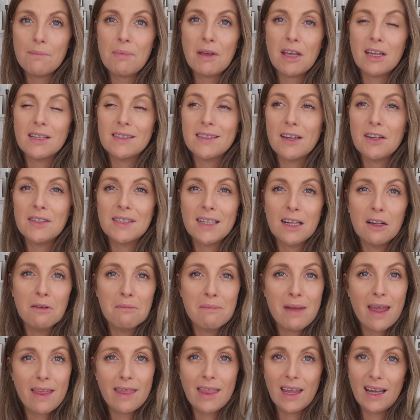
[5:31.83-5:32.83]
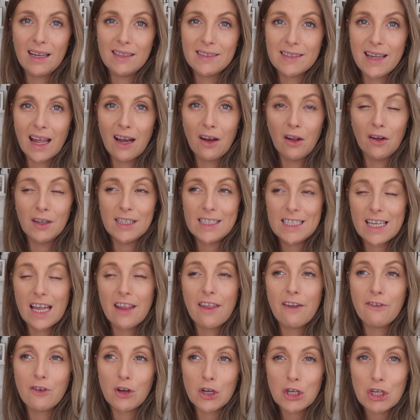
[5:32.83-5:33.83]
because those little mitt things get lost and
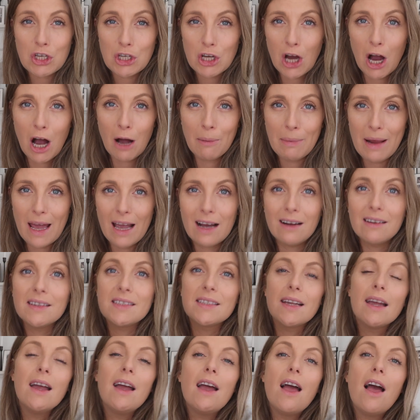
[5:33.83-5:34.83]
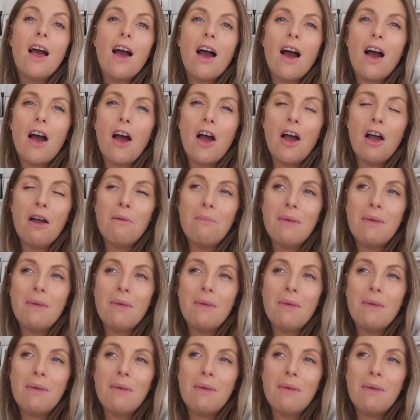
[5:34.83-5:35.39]
they've got sharp nails um,